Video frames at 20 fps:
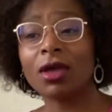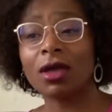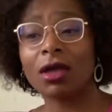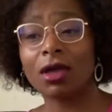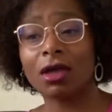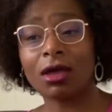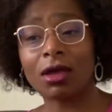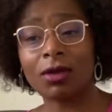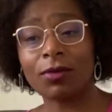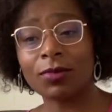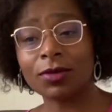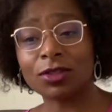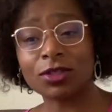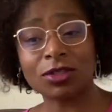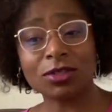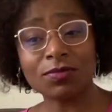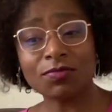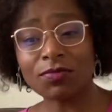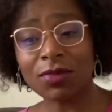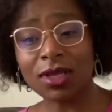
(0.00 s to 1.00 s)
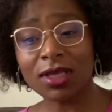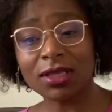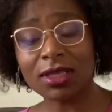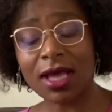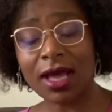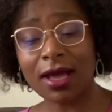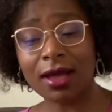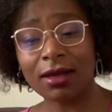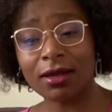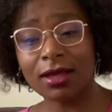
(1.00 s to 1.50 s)
It doesn't mean
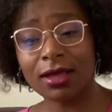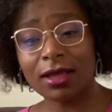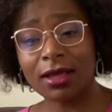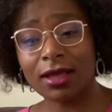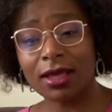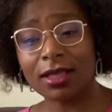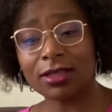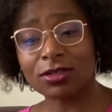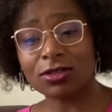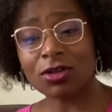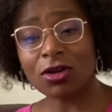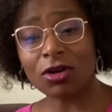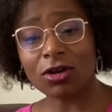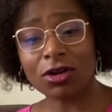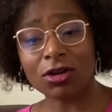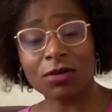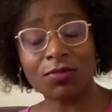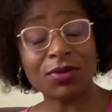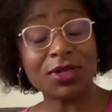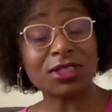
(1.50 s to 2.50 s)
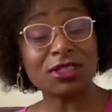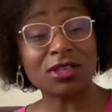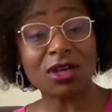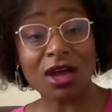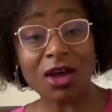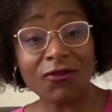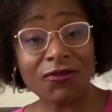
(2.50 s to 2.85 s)
that it's not going to be tough.